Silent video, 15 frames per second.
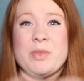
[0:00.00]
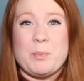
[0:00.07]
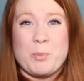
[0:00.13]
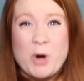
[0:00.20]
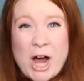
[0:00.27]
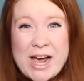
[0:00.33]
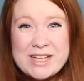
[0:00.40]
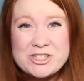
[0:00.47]
The
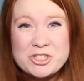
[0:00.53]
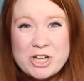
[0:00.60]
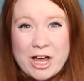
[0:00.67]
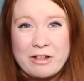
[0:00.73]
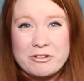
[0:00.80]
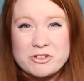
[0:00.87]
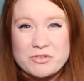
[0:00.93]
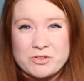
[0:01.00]
prize
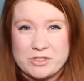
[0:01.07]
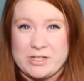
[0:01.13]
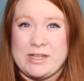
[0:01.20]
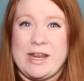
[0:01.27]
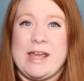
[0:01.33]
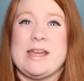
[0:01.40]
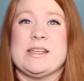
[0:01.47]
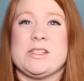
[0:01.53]
challenge for
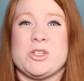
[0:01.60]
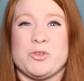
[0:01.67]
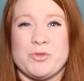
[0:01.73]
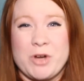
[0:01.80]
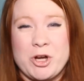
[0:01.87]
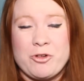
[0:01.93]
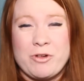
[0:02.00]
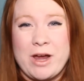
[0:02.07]
today is to
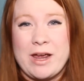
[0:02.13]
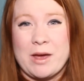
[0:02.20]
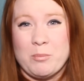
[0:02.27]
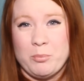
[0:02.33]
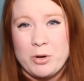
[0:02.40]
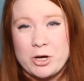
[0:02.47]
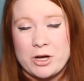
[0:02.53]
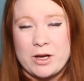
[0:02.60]
recreate a
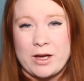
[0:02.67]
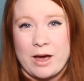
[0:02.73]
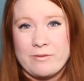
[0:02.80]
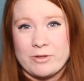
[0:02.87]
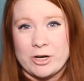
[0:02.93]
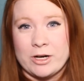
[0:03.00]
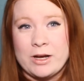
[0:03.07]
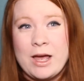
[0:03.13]
book
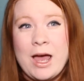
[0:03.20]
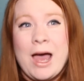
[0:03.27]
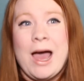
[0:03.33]
cover.